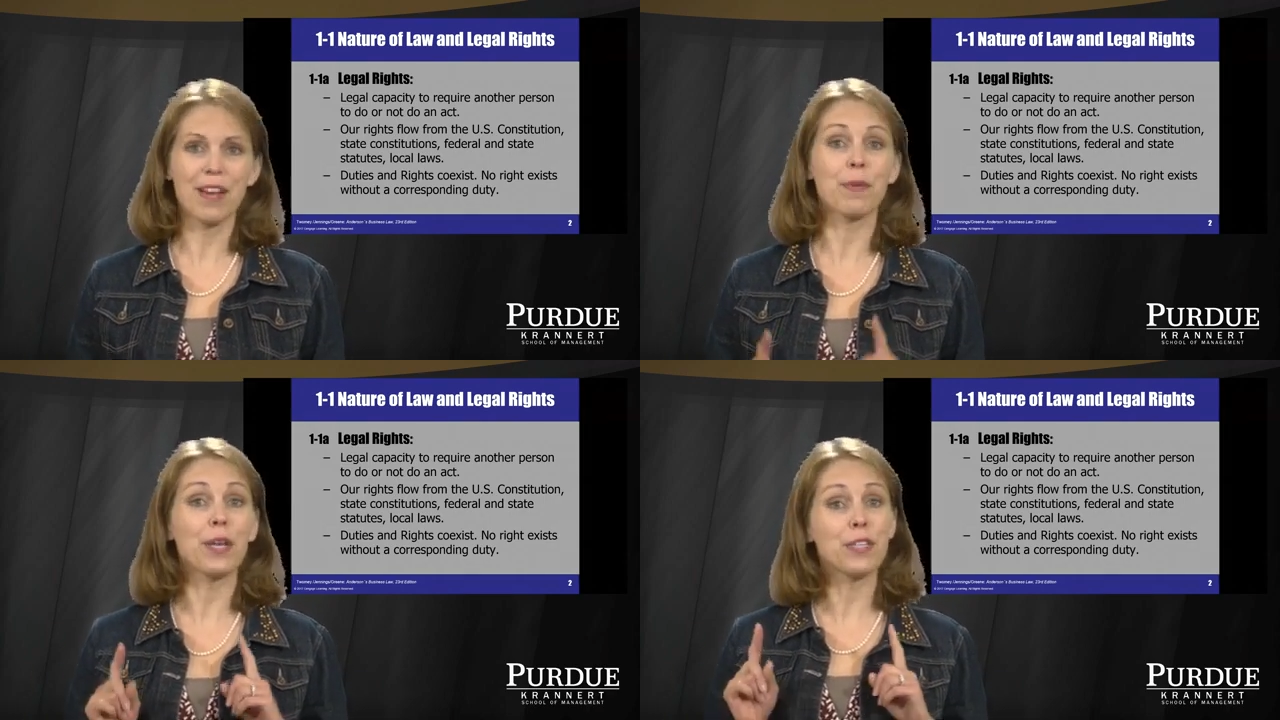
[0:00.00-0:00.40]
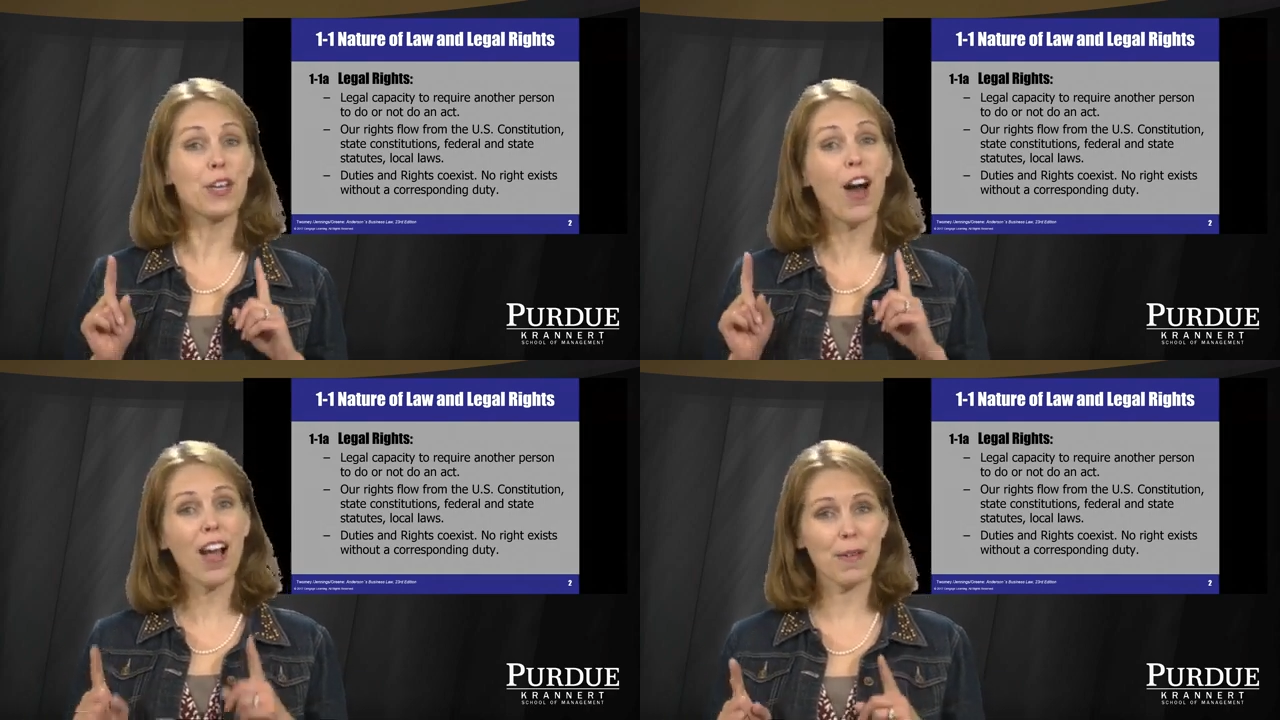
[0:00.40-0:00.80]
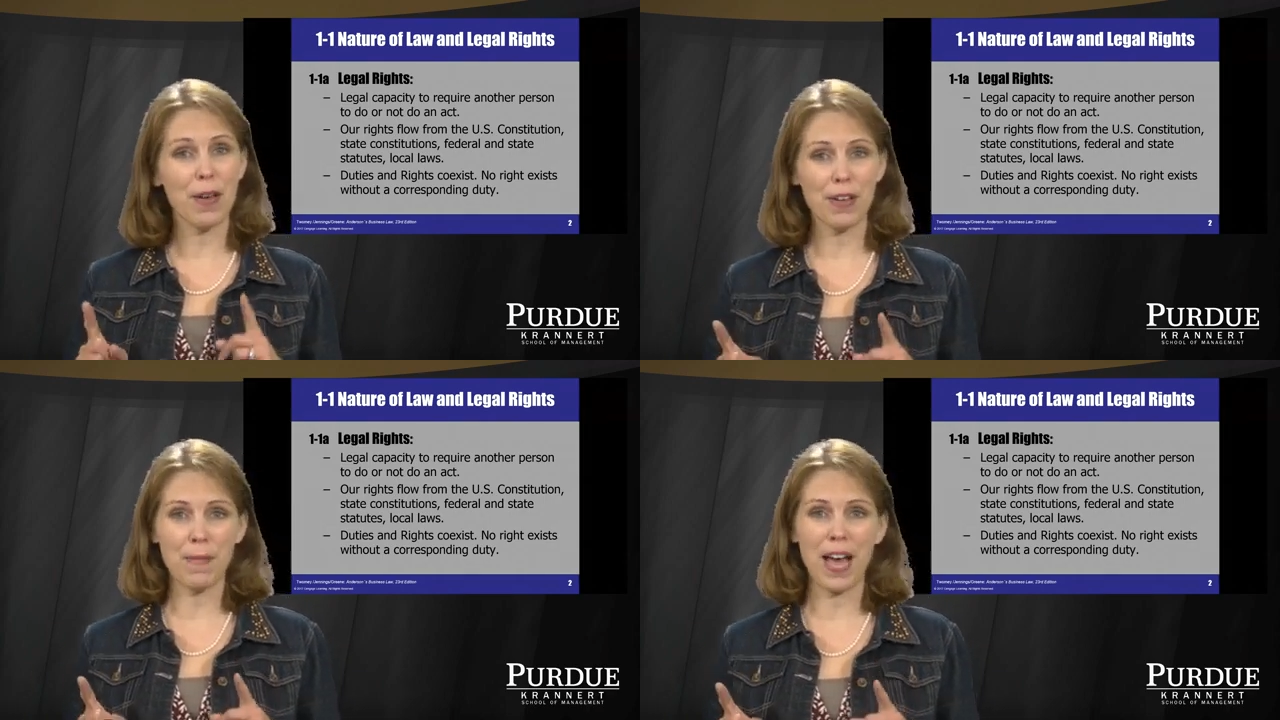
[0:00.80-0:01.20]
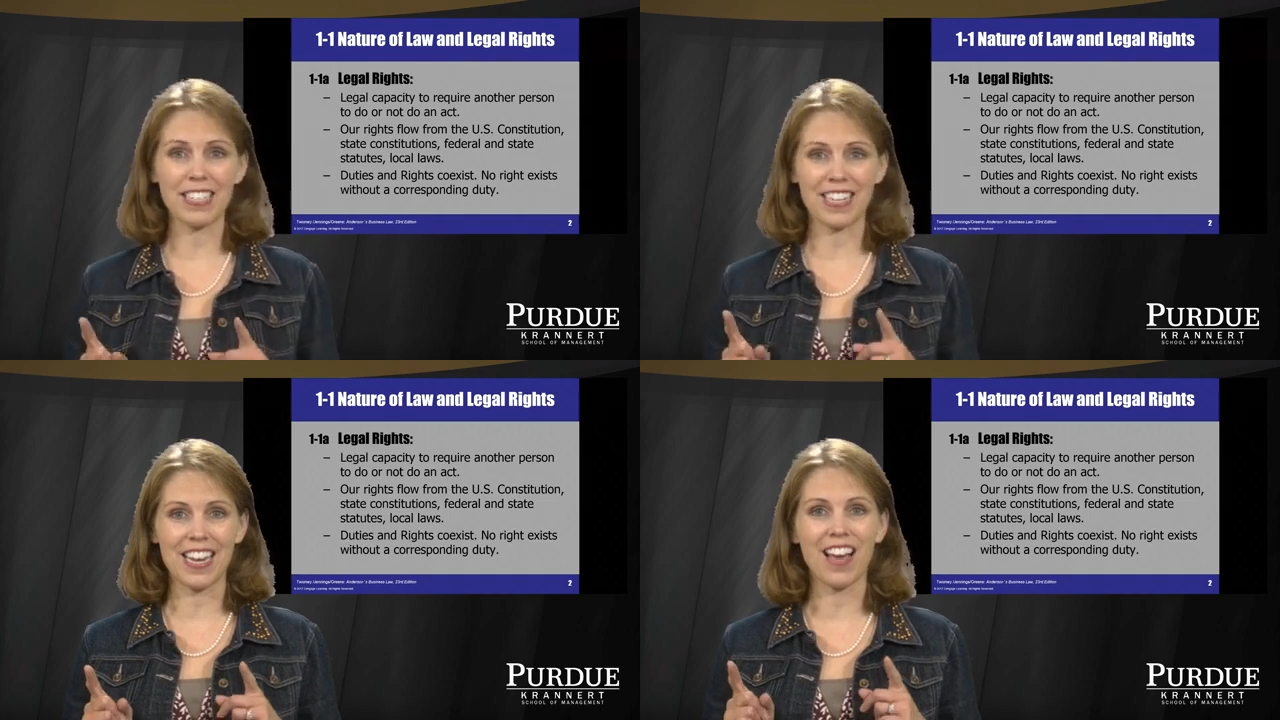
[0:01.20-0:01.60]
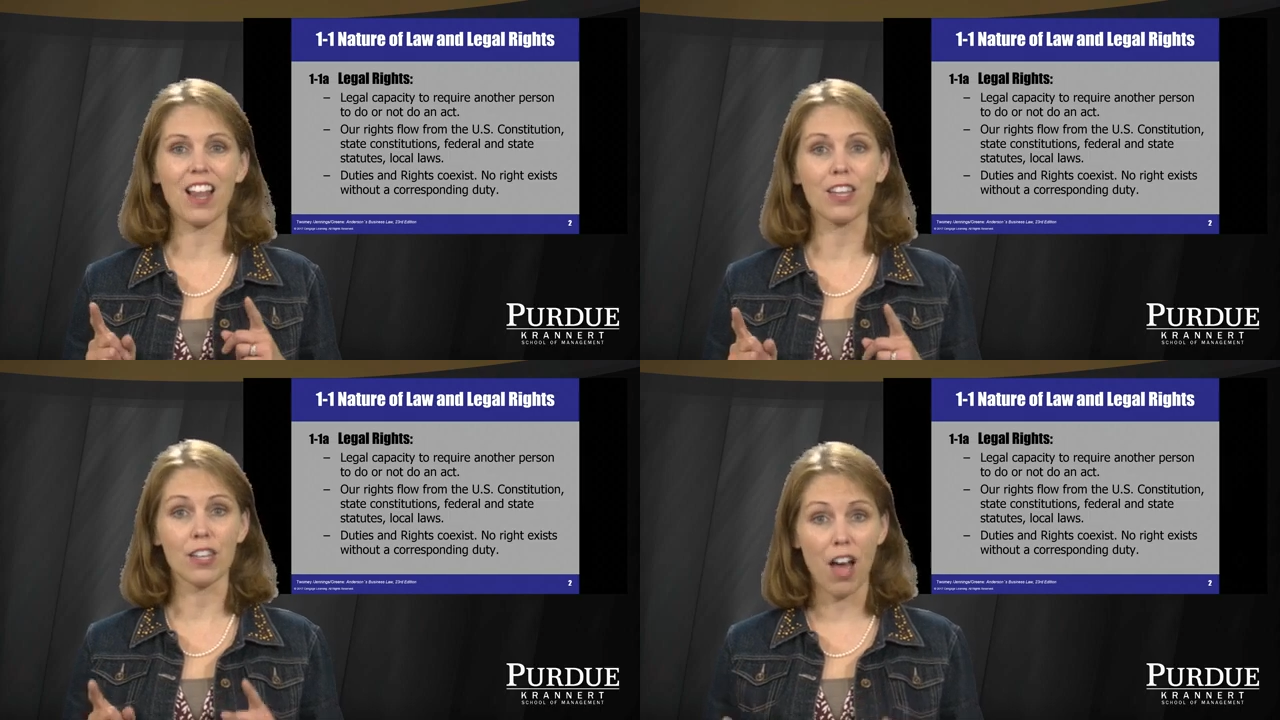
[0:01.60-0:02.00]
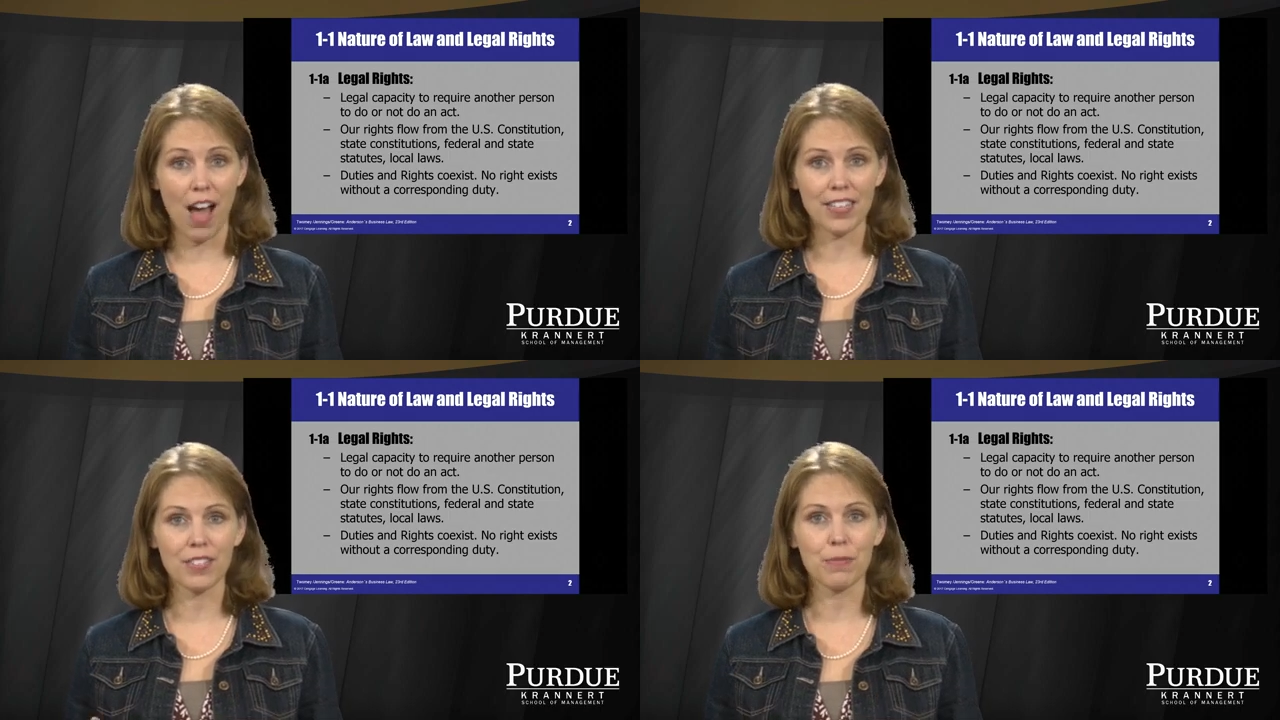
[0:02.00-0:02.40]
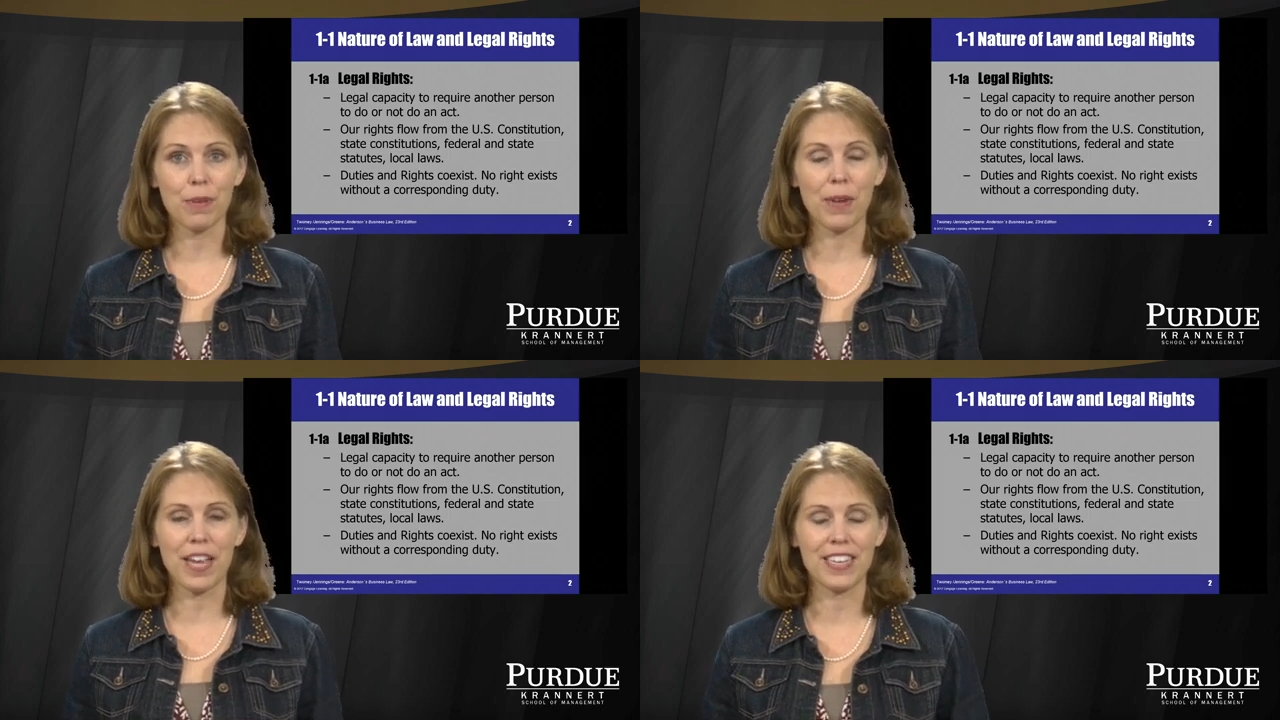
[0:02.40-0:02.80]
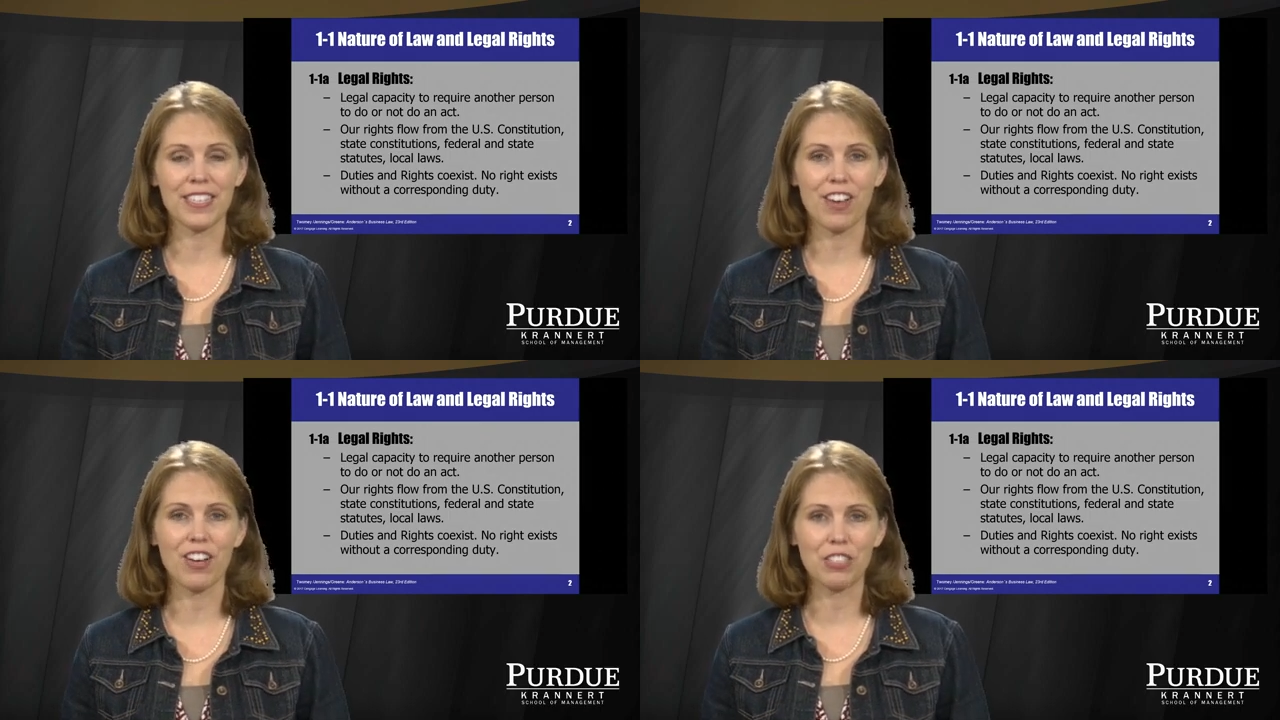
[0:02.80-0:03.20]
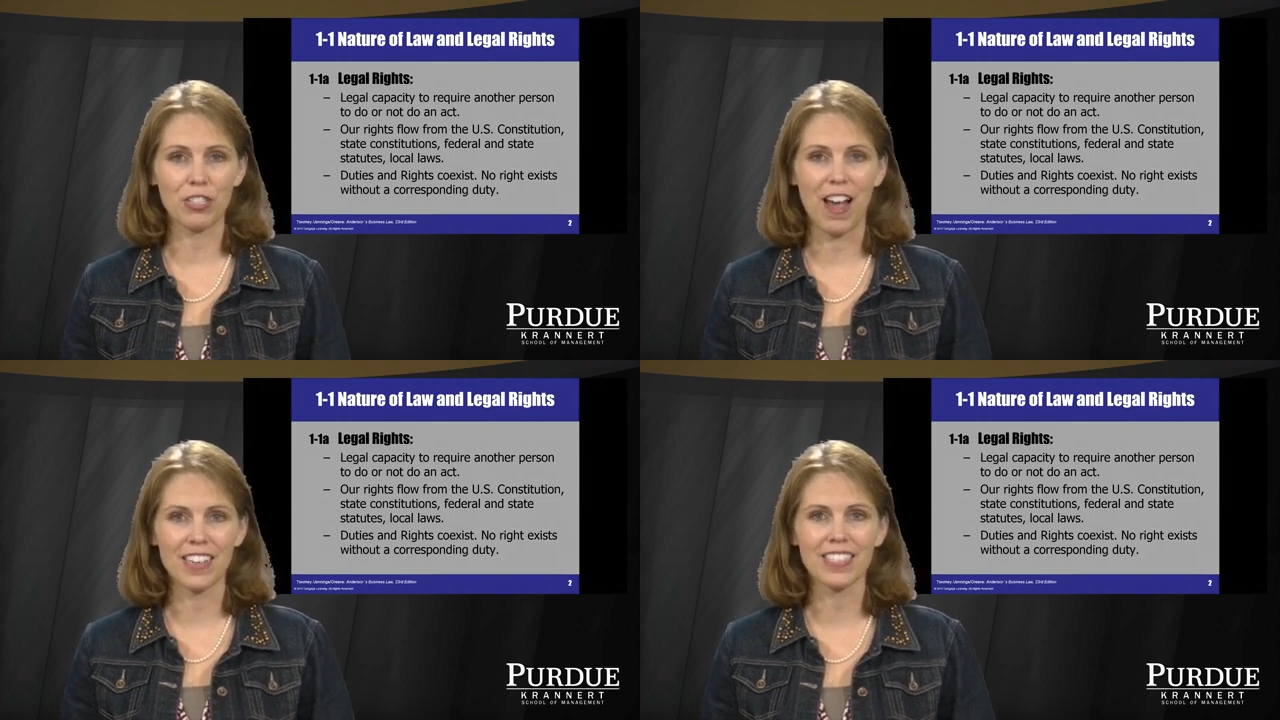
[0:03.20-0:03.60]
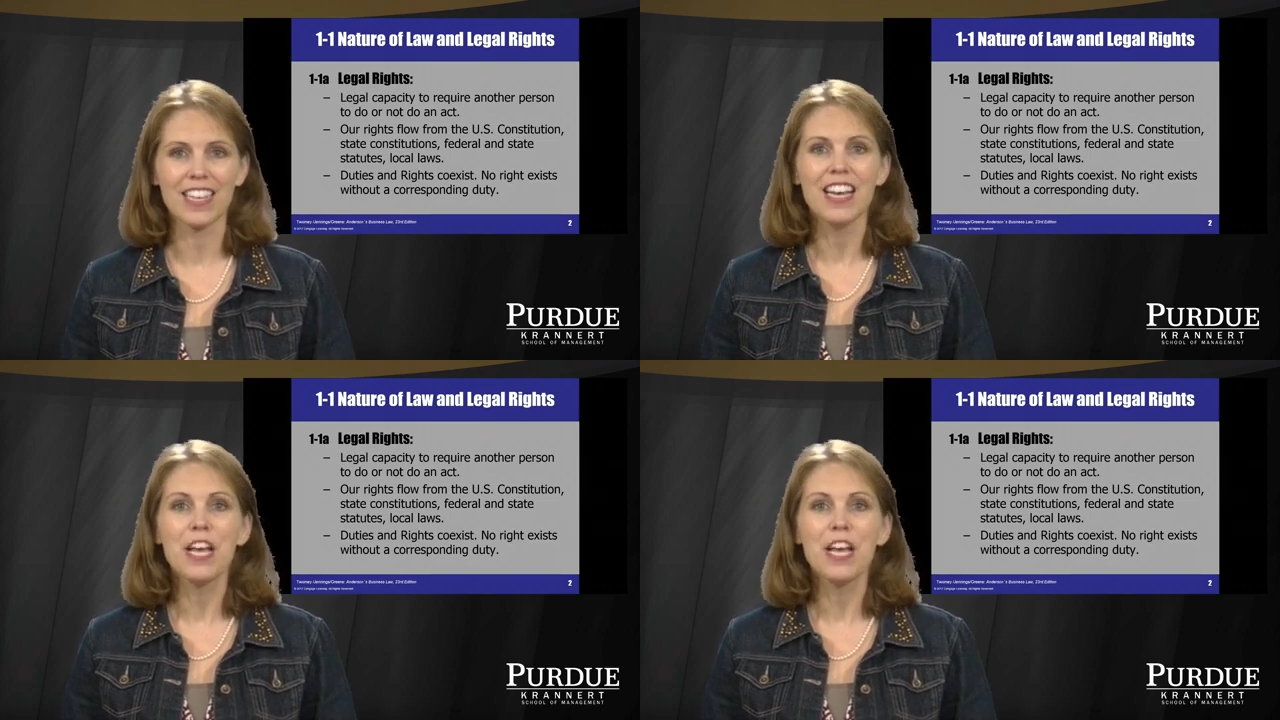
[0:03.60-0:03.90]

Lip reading: and we're going to talk about capacity a lot when we get into contracts,